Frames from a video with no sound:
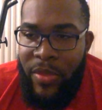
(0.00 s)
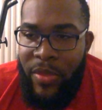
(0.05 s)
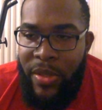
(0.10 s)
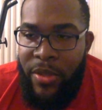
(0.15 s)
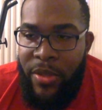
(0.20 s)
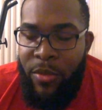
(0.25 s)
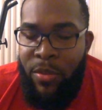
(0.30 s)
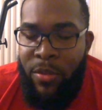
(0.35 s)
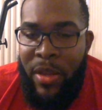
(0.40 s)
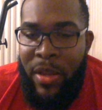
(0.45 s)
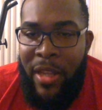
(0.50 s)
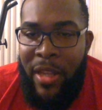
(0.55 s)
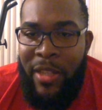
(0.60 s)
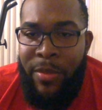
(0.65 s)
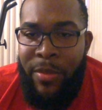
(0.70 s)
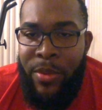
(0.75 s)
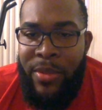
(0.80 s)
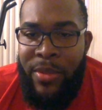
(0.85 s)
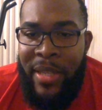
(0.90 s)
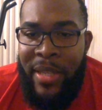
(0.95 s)
You'll probably
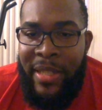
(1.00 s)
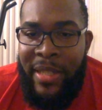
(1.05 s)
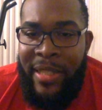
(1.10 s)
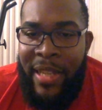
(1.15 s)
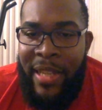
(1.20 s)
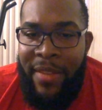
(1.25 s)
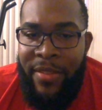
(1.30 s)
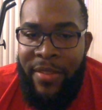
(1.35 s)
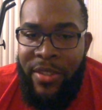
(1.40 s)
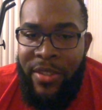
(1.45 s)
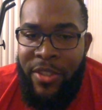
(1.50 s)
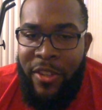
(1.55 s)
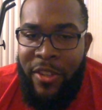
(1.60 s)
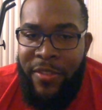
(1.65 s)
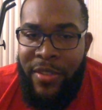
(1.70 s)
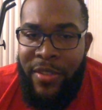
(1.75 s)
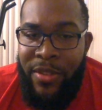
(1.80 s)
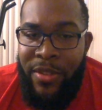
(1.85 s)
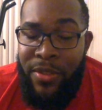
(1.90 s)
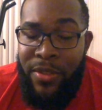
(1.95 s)
most likely have the
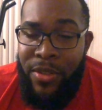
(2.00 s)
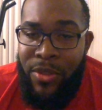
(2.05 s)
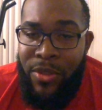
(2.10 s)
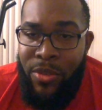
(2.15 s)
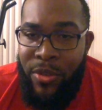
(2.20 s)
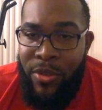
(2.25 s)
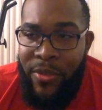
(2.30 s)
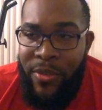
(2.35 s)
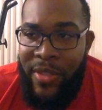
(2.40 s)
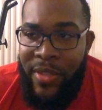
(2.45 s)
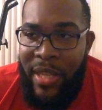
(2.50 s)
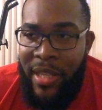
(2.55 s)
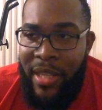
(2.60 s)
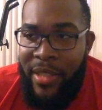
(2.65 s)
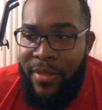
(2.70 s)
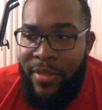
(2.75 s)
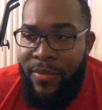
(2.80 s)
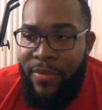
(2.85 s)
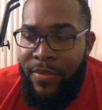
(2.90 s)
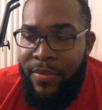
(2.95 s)
service on the north
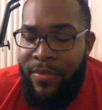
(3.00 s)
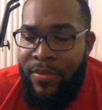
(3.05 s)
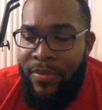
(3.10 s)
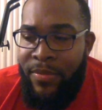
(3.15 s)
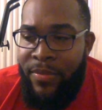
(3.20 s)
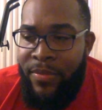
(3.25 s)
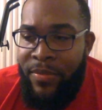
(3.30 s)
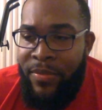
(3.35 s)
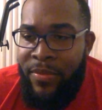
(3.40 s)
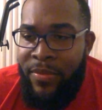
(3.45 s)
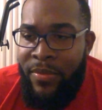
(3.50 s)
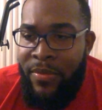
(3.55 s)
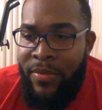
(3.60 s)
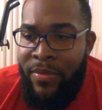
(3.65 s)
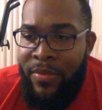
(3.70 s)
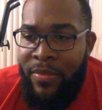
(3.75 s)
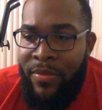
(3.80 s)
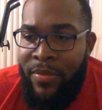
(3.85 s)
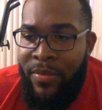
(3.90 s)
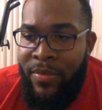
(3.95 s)
side.
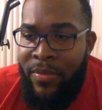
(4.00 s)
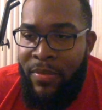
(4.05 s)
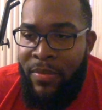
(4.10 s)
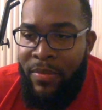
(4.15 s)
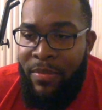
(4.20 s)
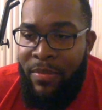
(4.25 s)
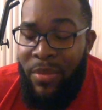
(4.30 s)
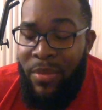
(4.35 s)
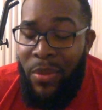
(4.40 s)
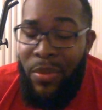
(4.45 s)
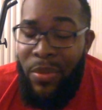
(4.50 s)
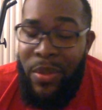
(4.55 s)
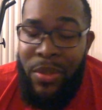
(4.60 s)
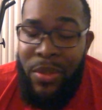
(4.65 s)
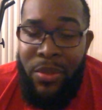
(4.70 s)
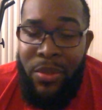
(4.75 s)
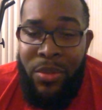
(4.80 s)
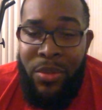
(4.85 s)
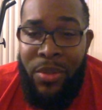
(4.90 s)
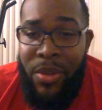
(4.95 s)
But
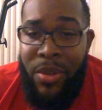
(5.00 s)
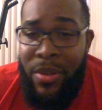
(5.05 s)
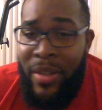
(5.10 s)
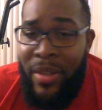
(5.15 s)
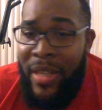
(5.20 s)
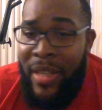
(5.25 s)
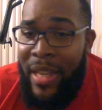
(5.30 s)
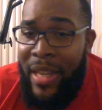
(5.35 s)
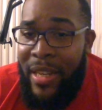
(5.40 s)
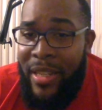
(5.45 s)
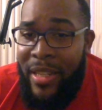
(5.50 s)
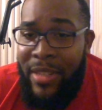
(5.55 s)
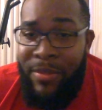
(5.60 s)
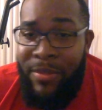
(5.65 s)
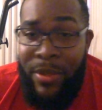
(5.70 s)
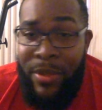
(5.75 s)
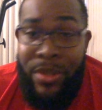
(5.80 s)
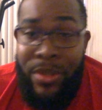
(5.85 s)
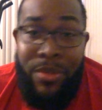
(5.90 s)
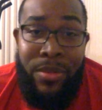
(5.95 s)
once you start
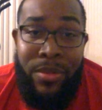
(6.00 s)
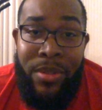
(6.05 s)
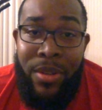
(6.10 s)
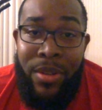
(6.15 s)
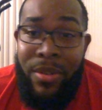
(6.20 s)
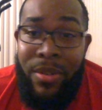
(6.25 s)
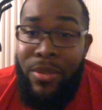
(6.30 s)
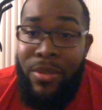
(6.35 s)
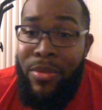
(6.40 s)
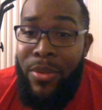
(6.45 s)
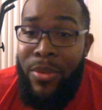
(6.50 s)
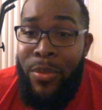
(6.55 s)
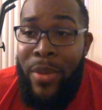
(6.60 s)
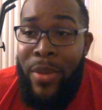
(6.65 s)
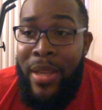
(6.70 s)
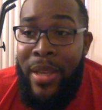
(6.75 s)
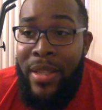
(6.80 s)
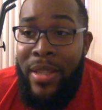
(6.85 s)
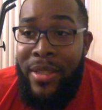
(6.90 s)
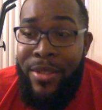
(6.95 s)
going
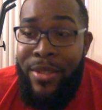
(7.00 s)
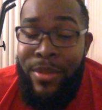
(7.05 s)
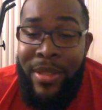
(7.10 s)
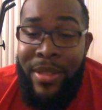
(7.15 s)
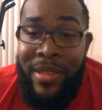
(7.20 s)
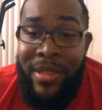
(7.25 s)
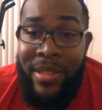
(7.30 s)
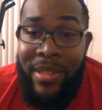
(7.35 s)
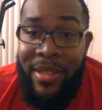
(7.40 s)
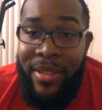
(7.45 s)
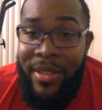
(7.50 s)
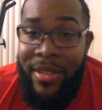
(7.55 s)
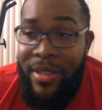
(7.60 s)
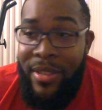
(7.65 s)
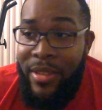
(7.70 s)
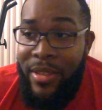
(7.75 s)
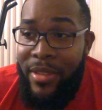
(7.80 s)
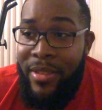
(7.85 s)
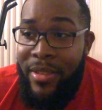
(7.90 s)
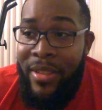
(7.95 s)
west, you get into the
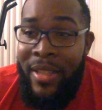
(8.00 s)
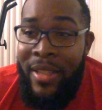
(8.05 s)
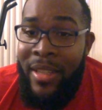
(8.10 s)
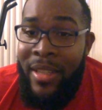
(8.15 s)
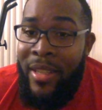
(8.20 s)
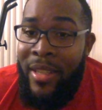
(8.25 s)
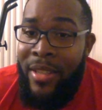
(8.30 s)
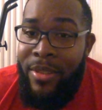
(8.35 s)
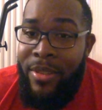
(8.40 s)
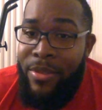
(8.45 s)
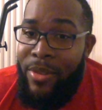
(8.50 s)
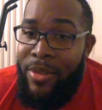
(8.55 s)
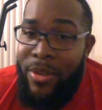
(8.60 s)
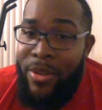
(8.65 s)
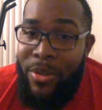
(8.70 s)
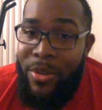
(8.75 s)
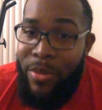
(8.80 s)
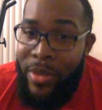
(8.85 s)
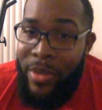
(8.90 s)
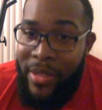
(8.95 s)
hood, you
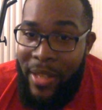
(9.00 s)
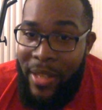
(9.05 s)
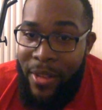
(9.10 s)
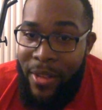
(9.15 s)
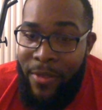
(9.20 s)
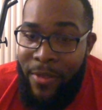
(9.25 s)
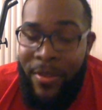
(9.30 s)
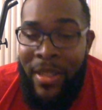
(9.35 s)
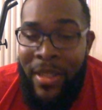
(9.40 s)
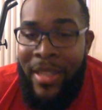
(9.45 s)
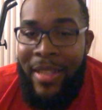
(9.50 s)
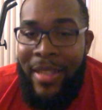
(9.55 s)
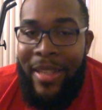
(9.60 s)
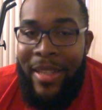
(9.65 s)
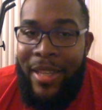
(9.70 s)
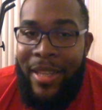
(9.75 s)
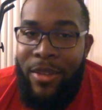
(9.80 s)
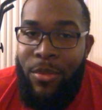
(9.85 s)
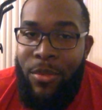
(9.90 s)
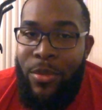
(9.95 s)
start going south.
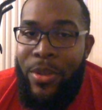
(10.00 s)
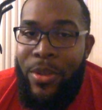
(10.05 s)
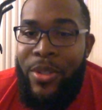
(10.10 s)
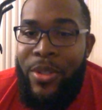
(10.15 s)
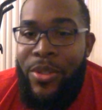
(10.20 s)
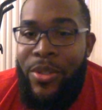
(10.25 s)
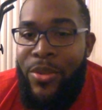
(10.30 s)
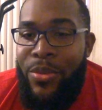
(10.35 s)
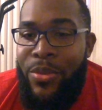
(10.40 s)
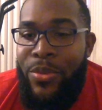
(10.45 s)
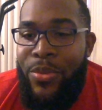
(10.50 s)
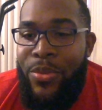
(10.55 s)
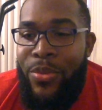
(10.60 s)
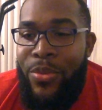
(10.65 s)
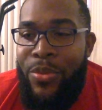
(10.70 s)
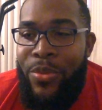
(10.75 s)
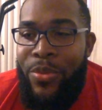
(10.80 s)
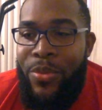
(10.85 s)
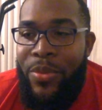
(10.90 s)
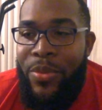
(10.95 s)
Like once
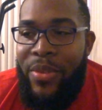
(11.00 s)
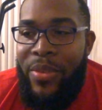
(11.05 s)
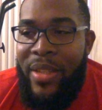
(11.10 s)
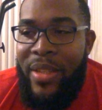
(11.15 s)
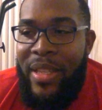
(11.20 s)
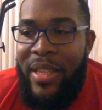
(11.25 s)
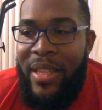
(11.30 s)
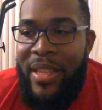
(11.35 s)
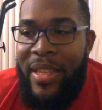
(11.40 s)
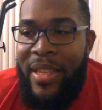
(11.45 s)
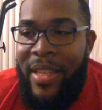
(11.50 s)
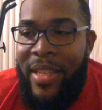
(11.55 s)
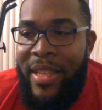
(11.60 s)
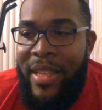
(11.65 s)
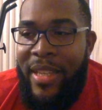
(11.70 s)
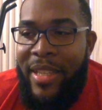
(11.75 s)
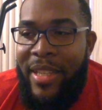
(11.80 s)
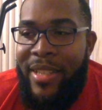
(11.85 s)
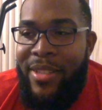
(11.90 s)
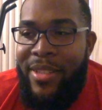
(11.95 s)
you
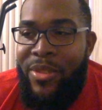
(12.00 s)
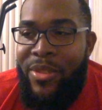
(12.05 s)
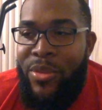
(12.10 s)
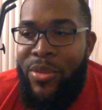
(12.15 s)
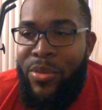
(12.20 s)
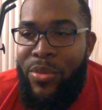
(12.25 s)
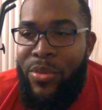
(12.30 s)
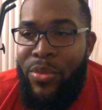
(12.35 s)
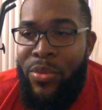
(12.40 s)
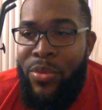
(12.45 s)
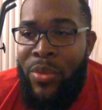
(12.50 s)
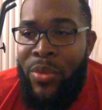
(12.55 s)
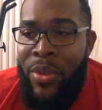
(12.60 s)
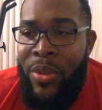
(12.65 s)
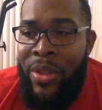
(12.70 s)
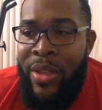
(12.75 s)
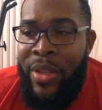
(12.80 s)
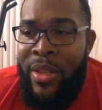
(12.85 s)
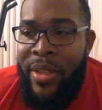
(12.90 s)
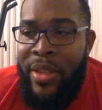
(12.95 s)
get into
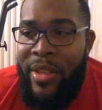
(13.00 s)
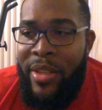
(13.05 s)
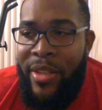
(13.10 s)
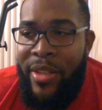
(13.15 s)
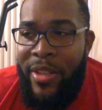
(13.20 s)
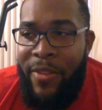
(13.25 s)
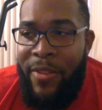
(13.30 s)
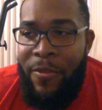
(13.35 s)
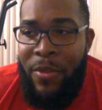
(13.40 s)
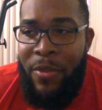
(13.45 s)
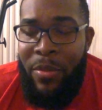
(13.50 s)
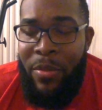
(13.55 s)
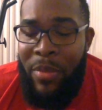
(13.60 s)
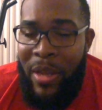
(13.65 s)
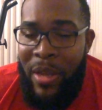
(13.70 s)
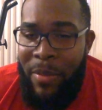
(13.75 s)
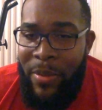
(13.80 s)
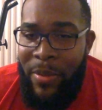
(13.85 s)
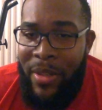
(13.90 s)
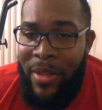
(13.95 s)
different
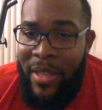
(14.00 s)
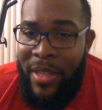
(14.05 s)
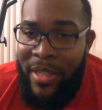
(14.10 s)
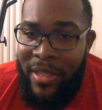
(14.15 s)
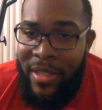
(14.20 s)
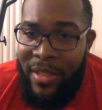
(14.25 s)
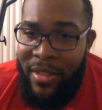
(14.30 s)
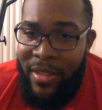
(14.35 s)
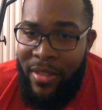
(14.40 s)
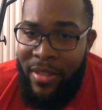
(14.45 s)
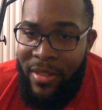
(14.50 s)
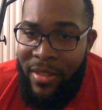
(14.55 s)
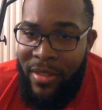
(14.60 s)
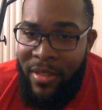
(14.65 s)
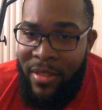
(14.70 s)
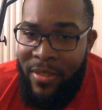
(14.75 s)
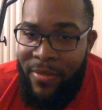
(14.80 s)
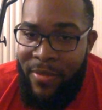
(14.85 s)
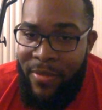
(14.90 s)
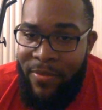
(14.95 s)
populations